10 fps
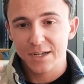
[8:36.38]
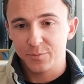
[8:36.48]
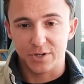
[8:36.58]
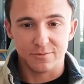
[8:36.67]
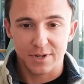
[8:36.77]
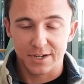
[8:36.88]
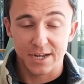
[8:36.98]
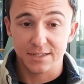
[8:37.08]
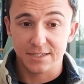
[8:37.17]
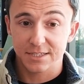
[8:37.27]
But
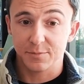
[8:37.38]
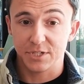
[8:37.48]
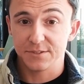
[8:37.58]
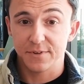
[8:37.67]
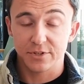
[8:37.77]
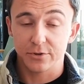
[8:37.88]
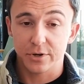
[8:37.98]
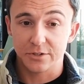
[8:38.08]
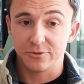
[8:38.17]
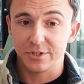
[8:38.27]
again, this company is 50 or
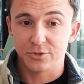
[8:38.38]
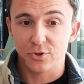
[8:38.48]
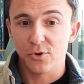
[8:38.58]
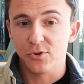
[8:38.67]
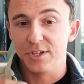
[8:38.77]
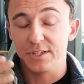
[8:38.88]
100 years old,